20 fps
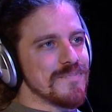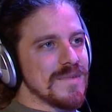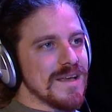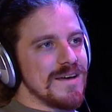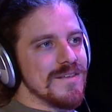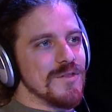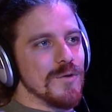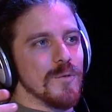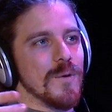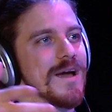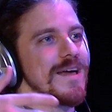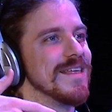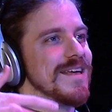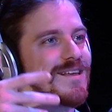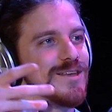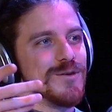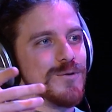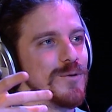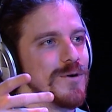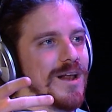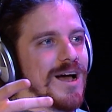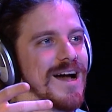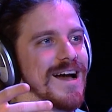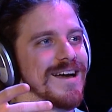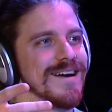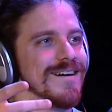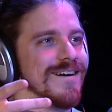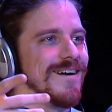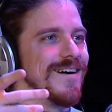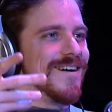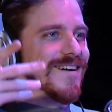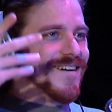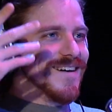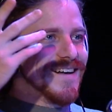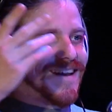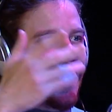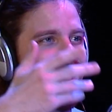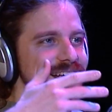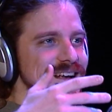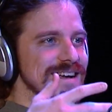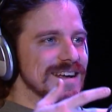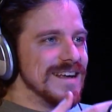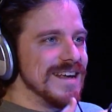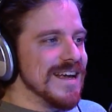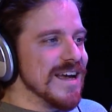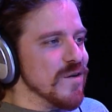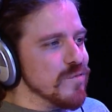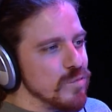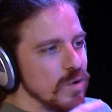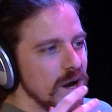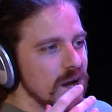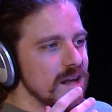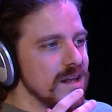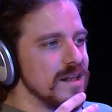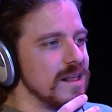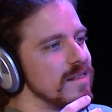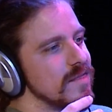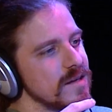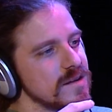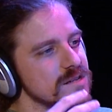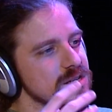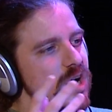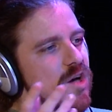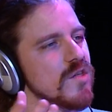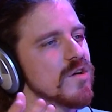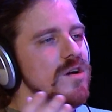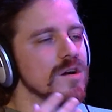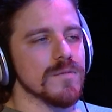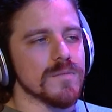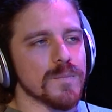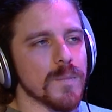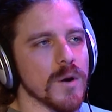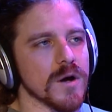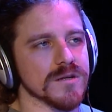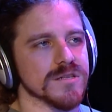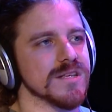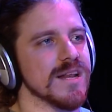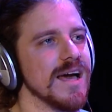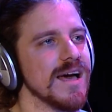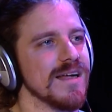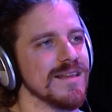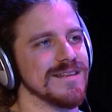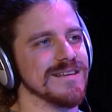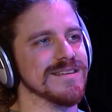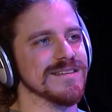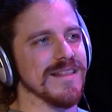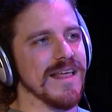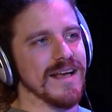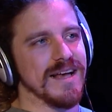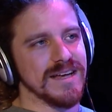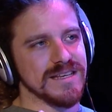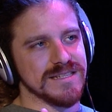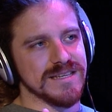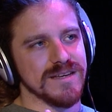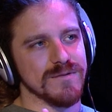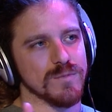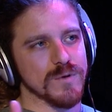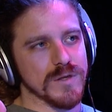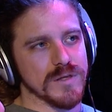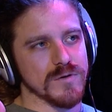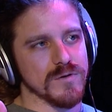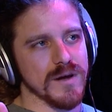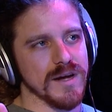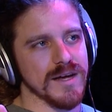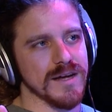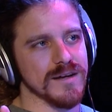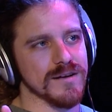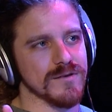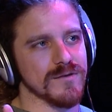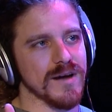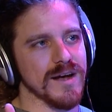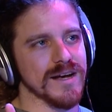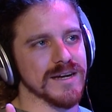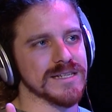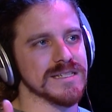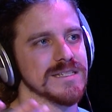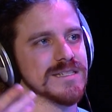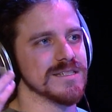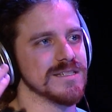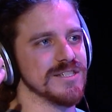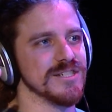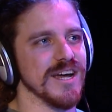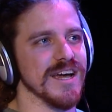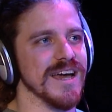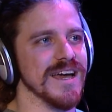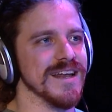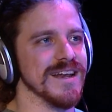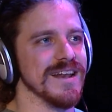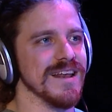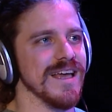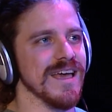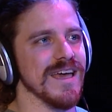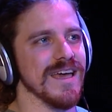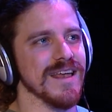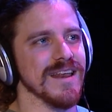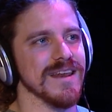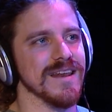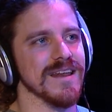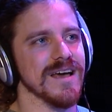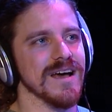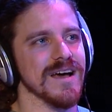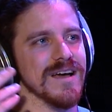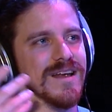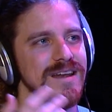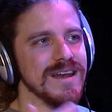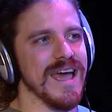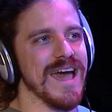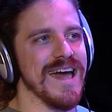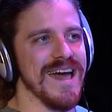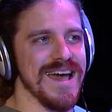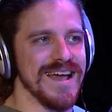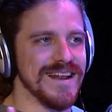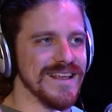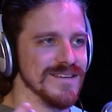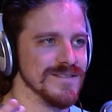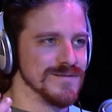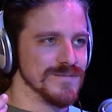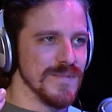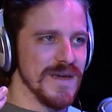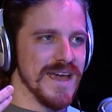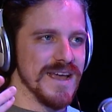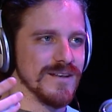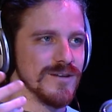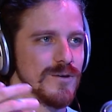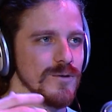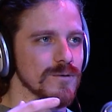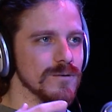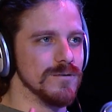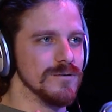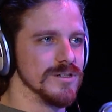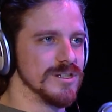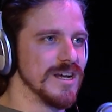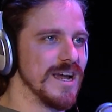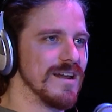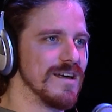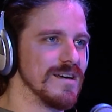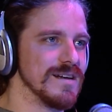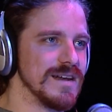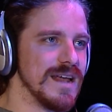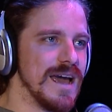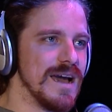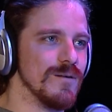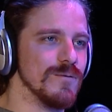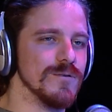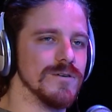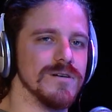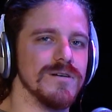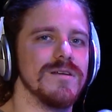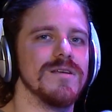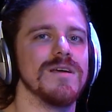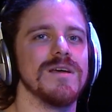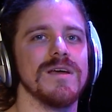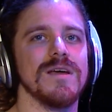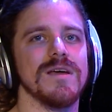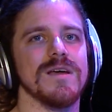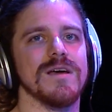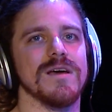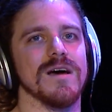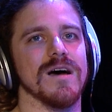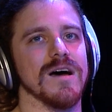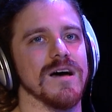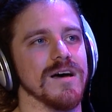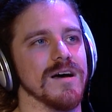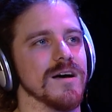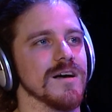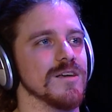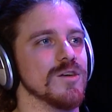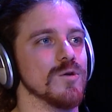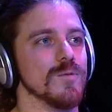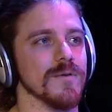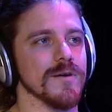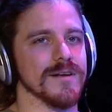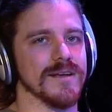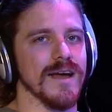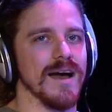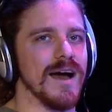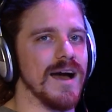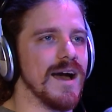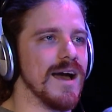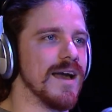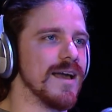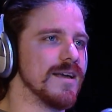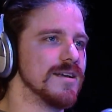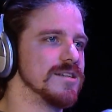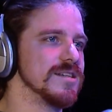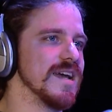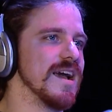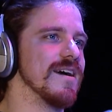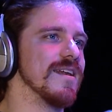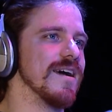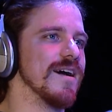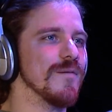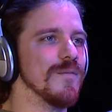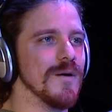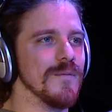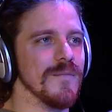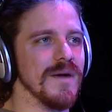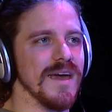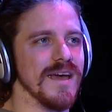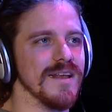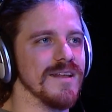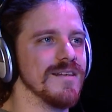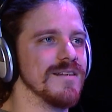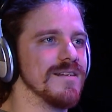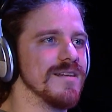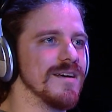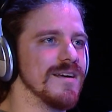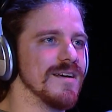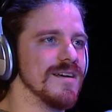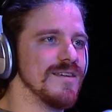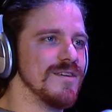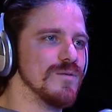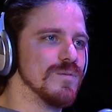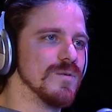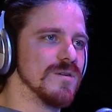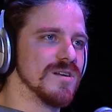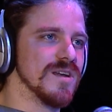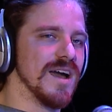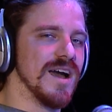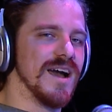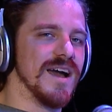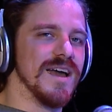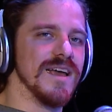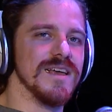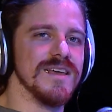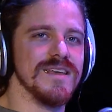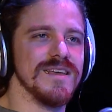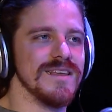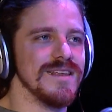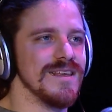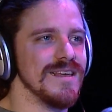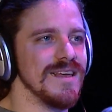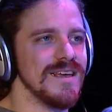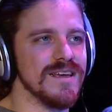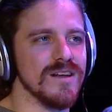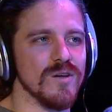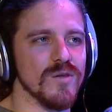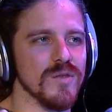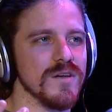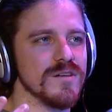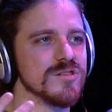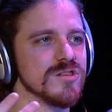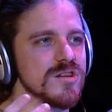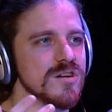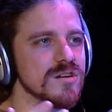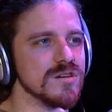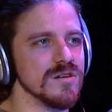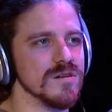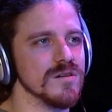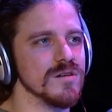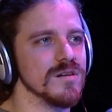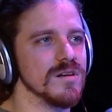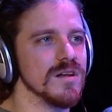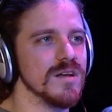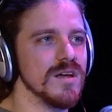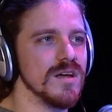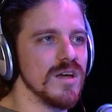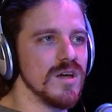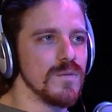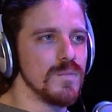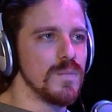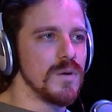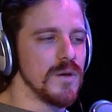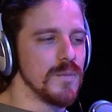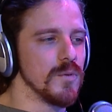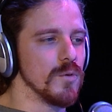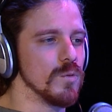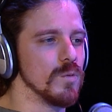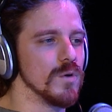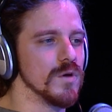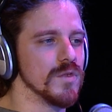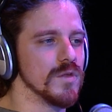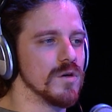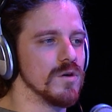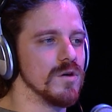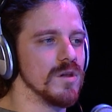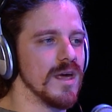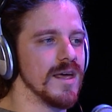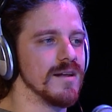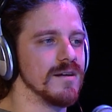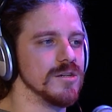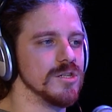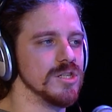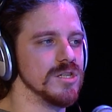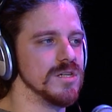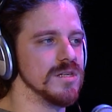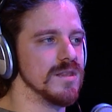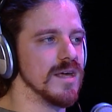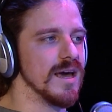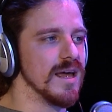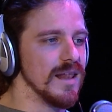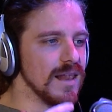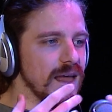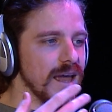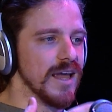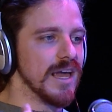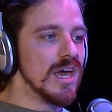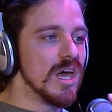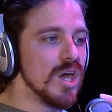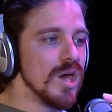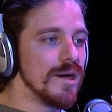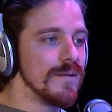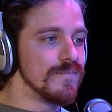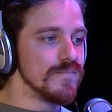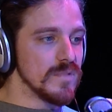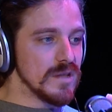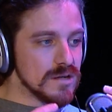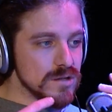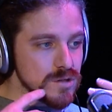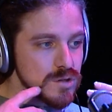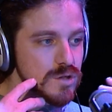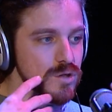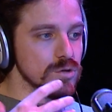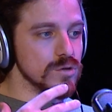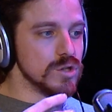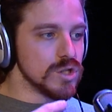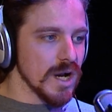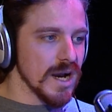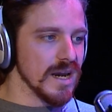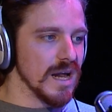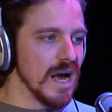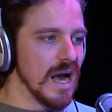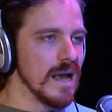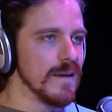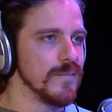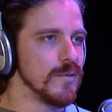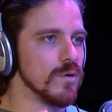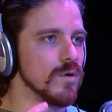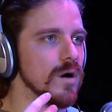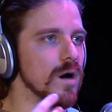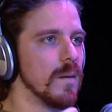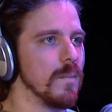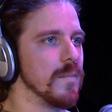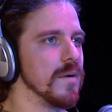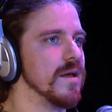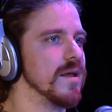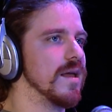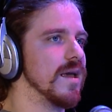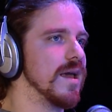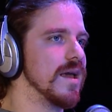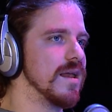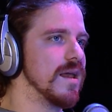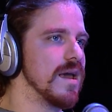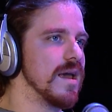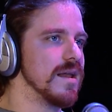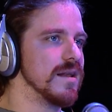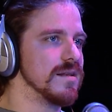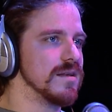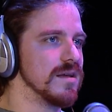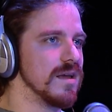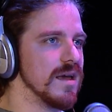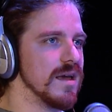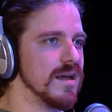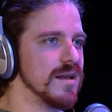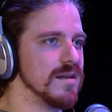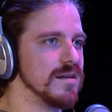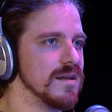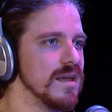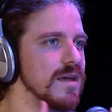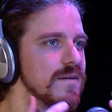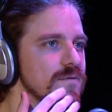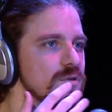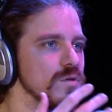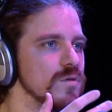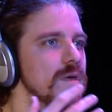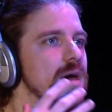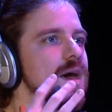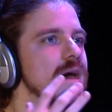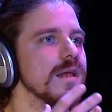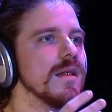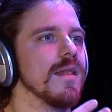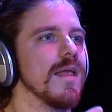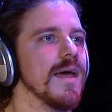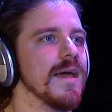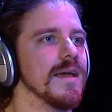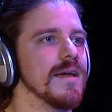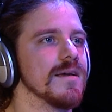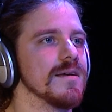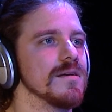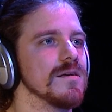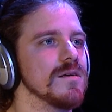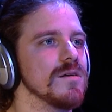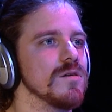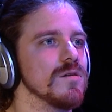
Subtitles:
the way that you and I are, and, like, there's other personalities, like I said, with Greg's Jet, and Nat is mad cool. Shout out Nat Wood. Hubert Guy, shout out my man Hubert Guy. Yeah. There's certain people with good energy that like do try to hype you up and give you that like,